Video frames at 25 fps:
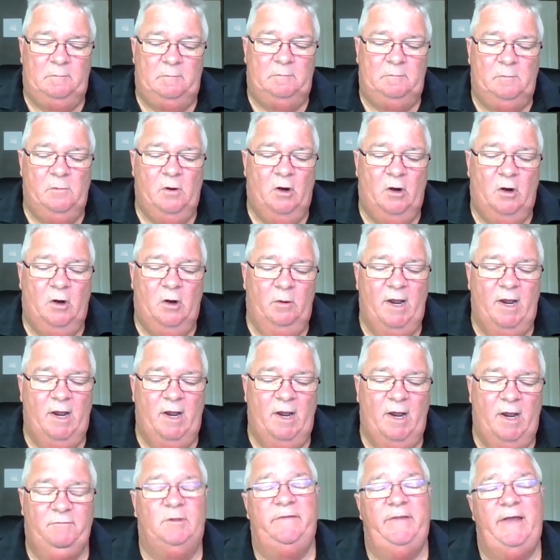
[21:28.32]
my way
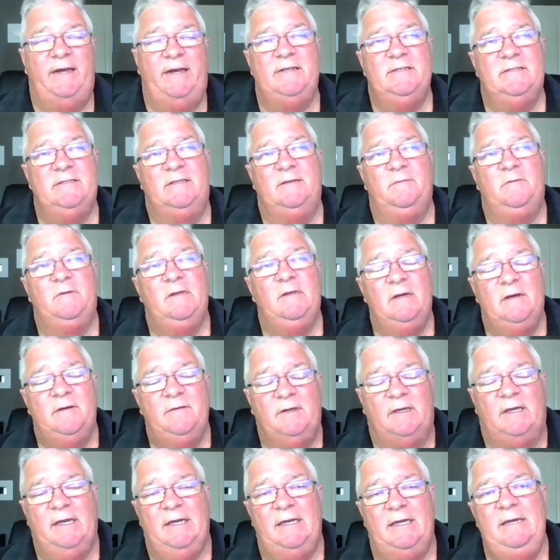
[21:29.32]
of looking at that is that
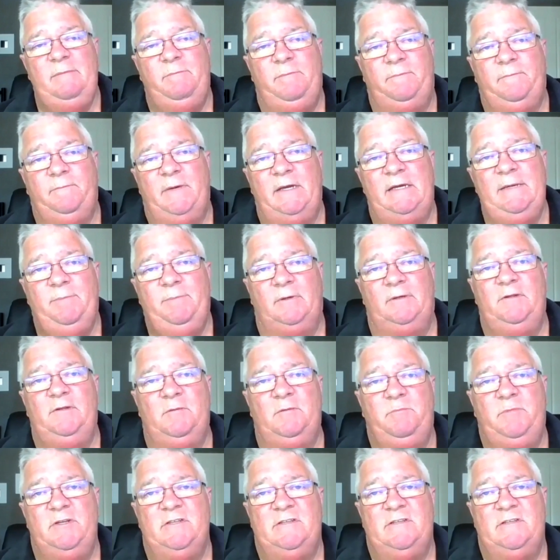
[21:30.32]
the key people in
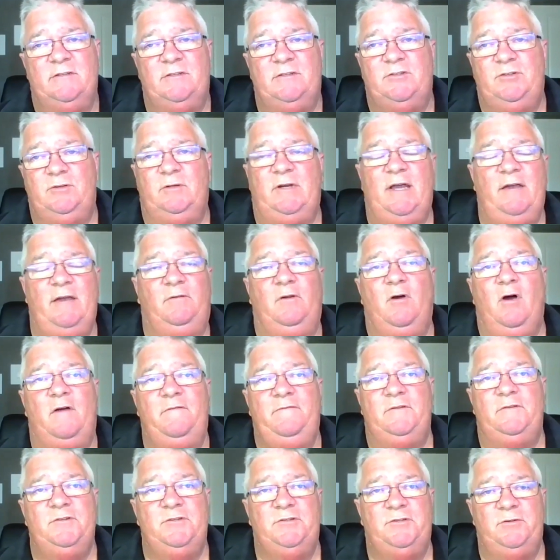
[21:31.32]
the business should have
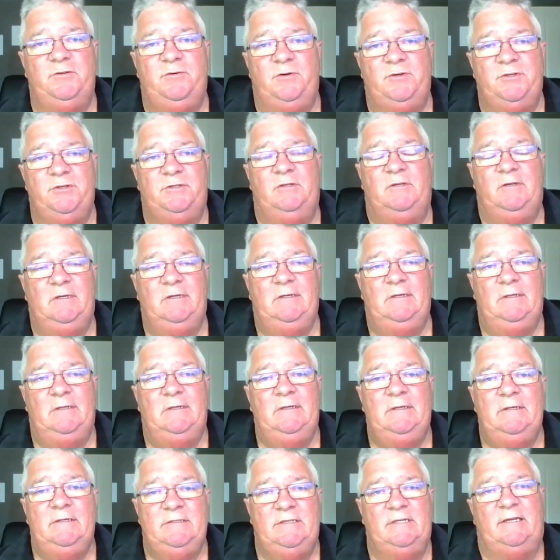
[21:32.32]
life insurance
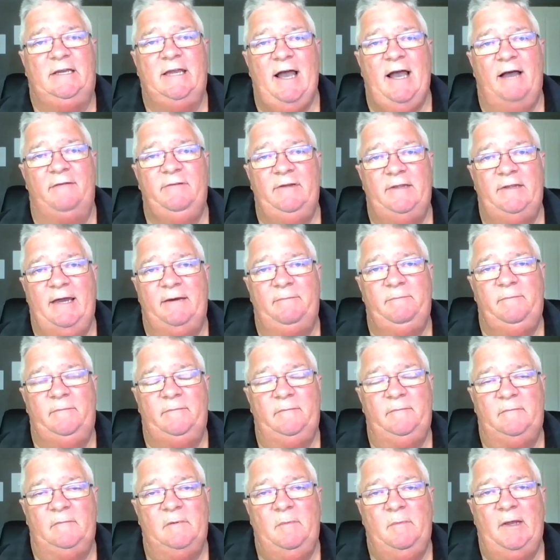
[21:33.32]
to cover that
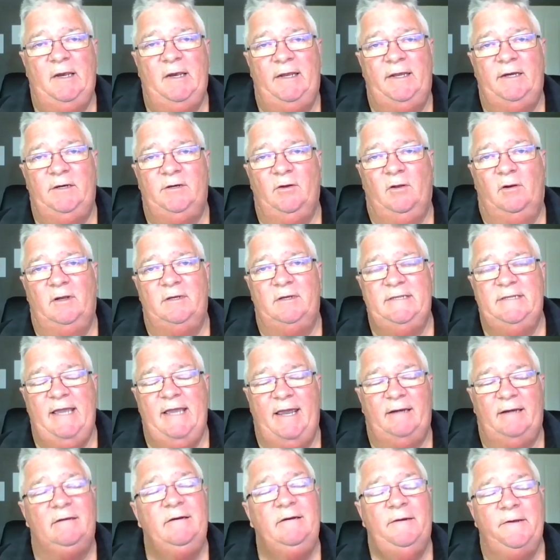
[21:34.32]
million dollar
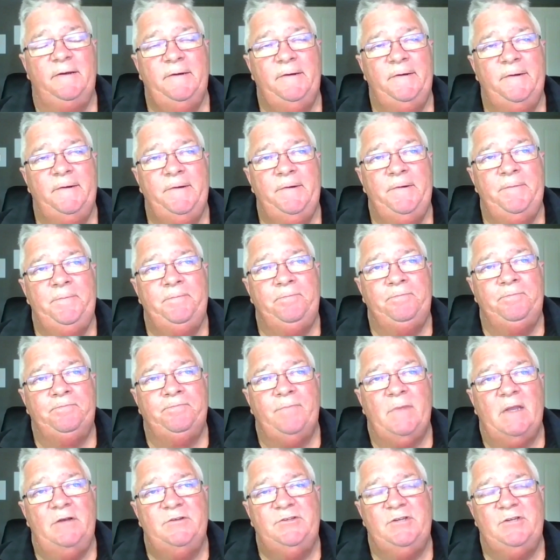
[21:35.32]
debt
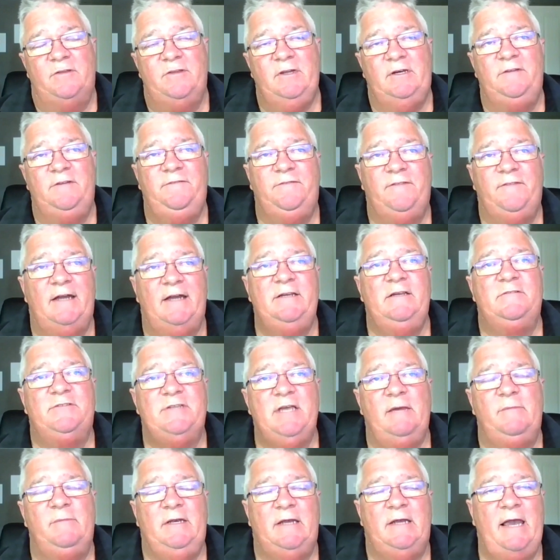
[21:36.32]
so that if they,
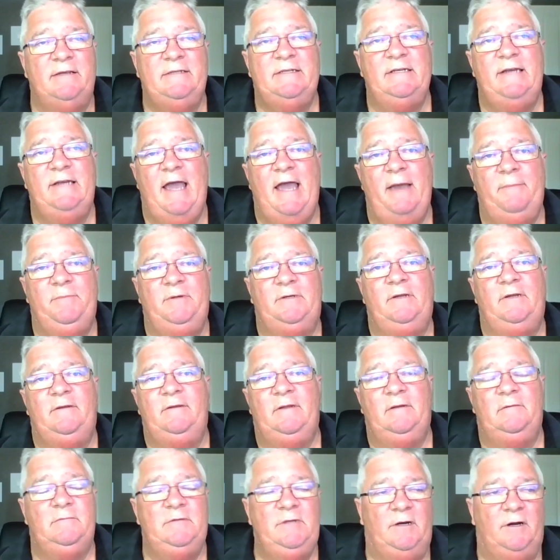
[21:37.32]
something did happen and
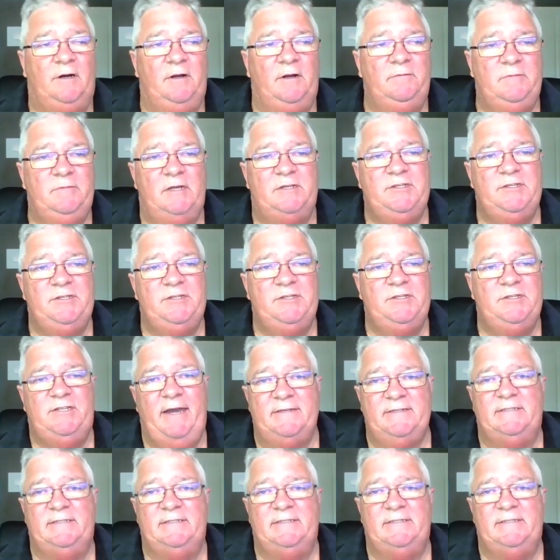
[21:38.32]
the, you know as
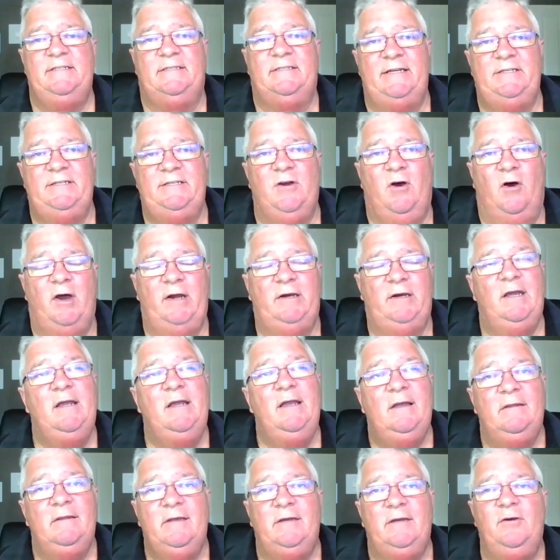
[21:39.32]
sad as it is they died
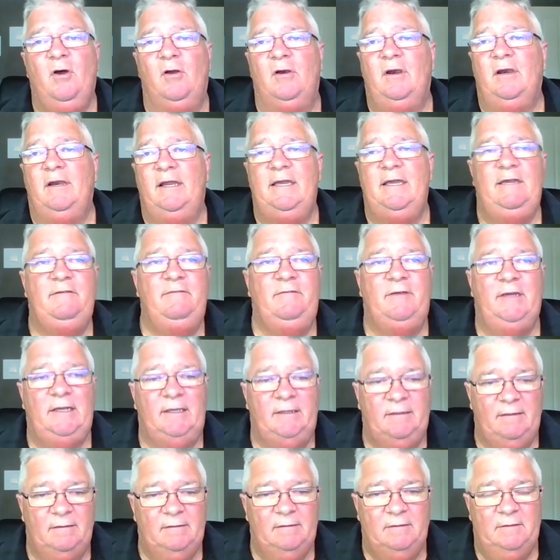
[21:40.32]
they're not
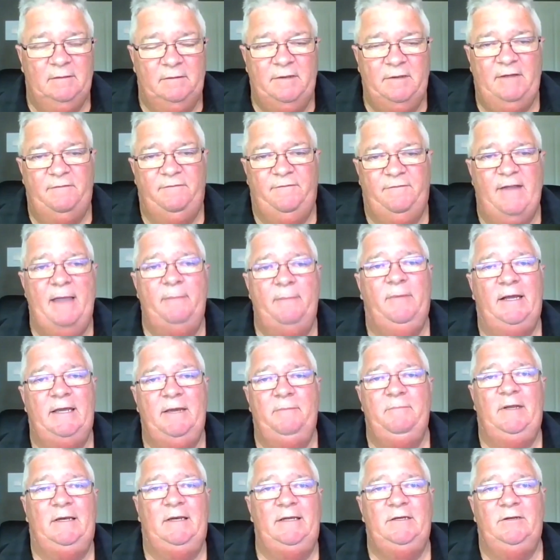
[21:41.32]
leaving their family a
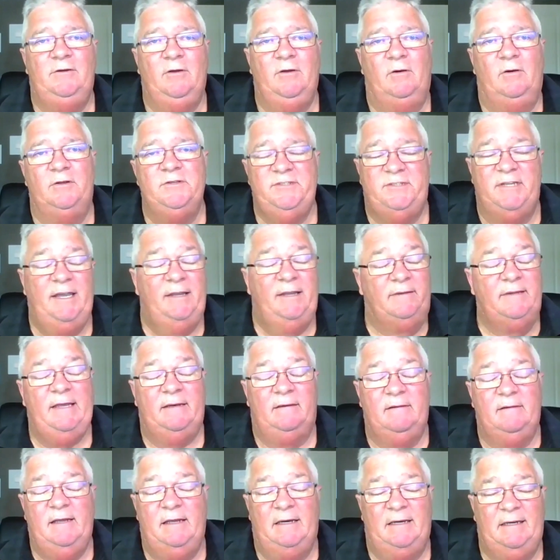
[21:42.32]
million dollars debt that
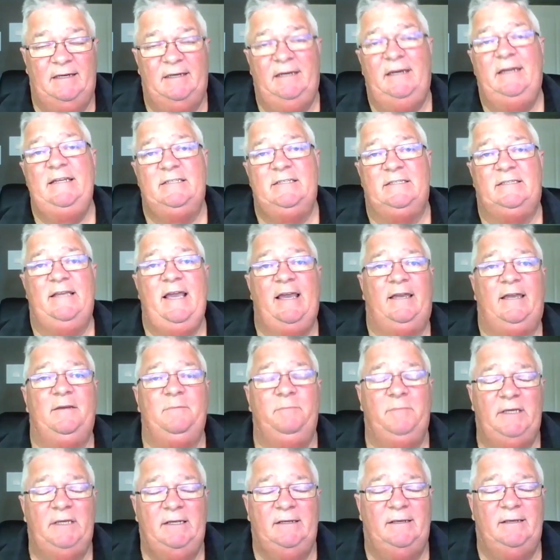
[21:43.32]
at least that can
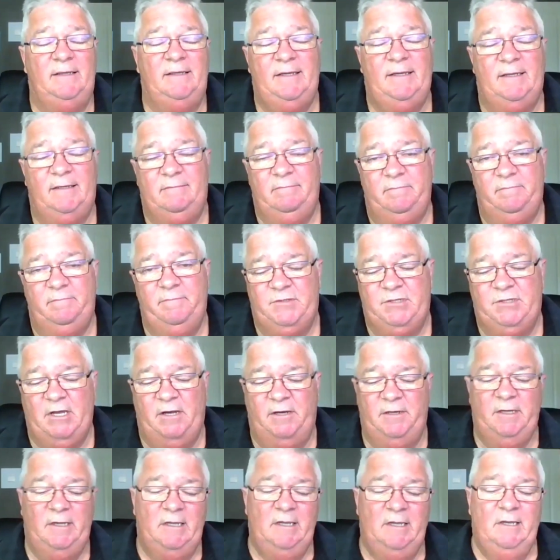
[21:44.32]
be clear
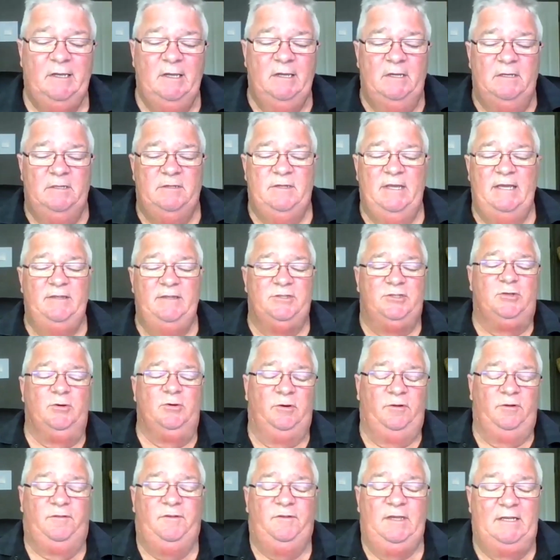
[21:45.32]
so they're the sort
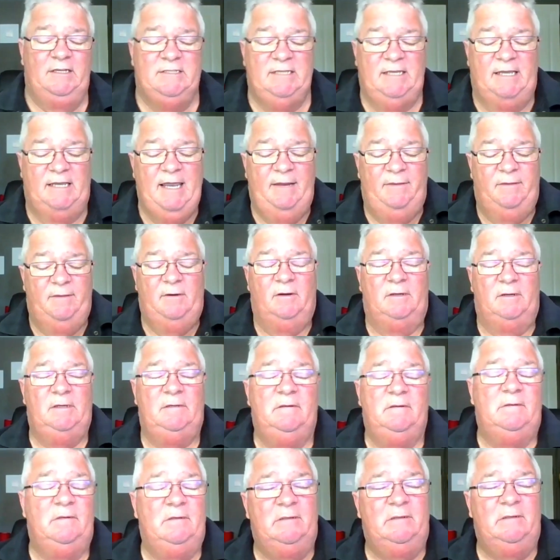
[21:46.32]
of things again that i
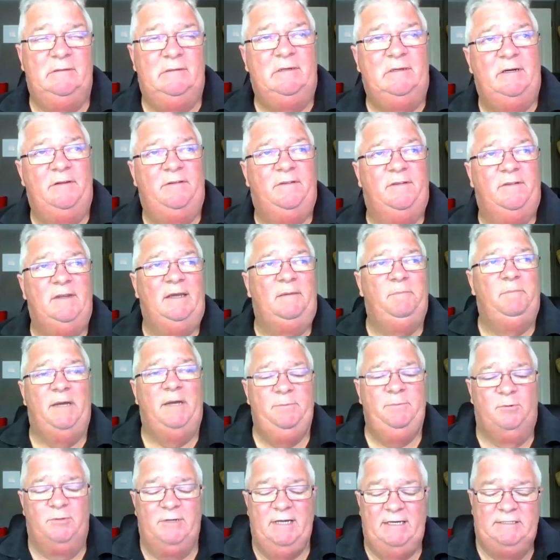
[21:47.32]
i think
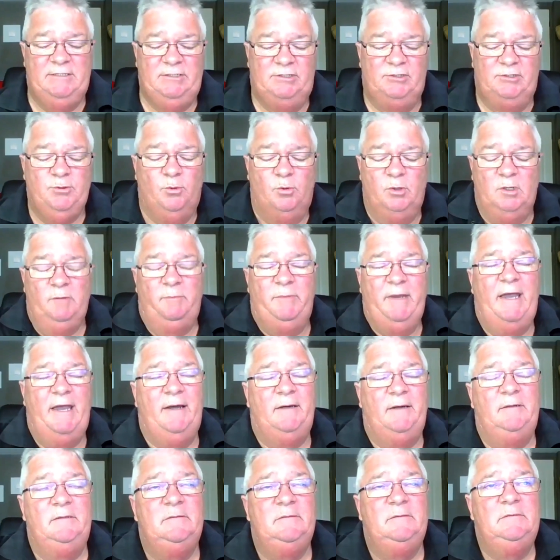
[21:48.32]
people need to talk about
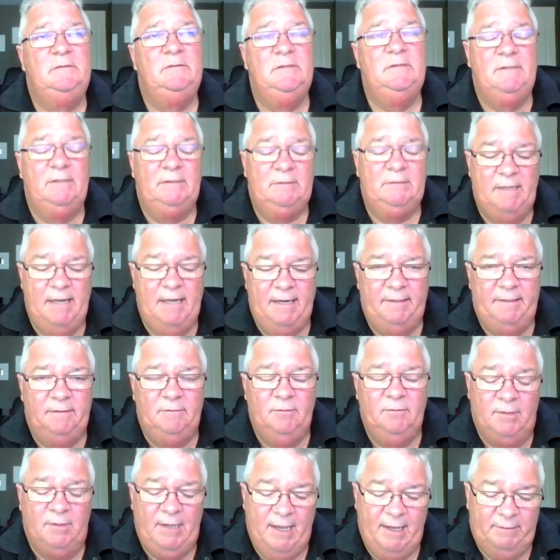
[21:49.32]
and
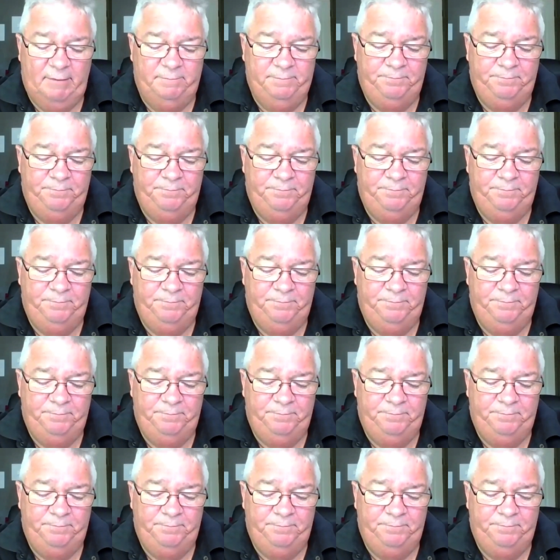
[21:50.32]
look at